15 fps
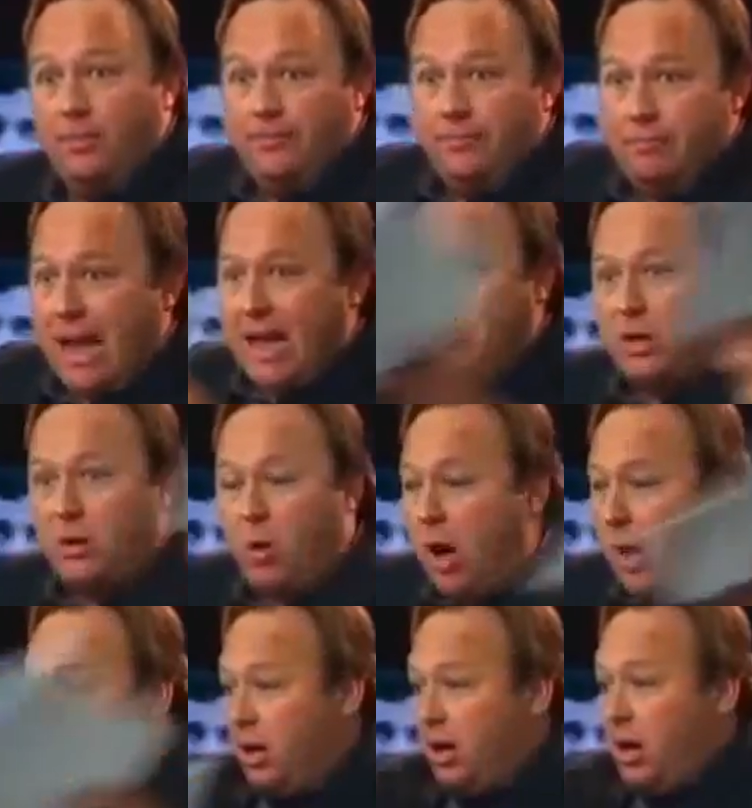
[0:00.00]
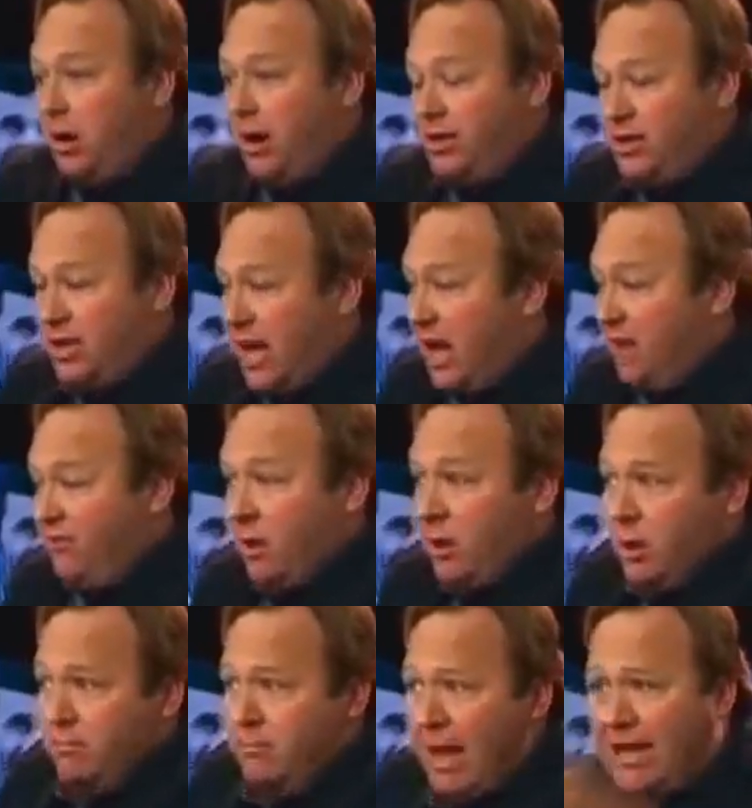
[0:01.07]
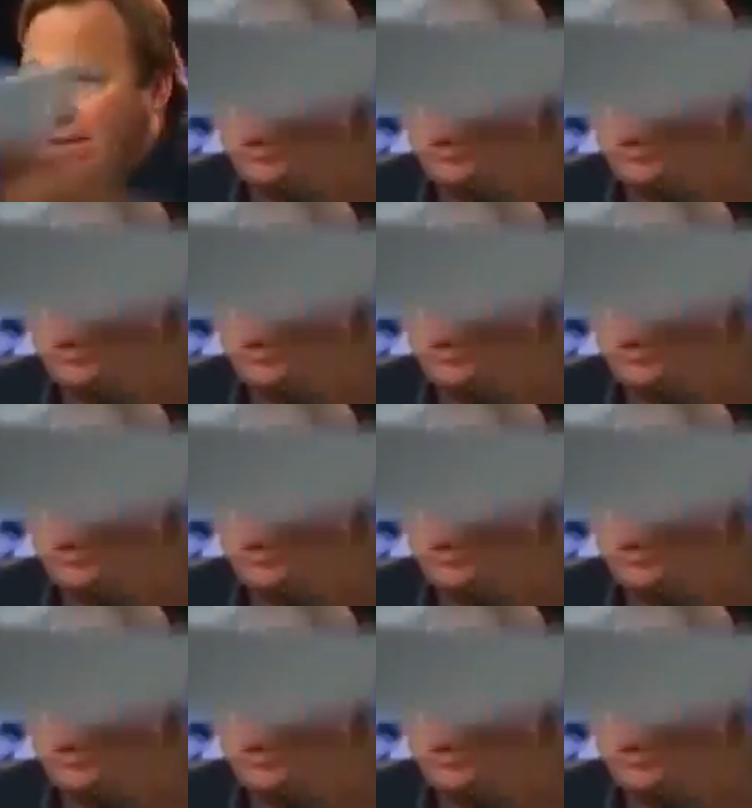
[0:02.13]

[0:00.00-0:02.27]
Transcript: Magic wand. Here, it's safe. Magic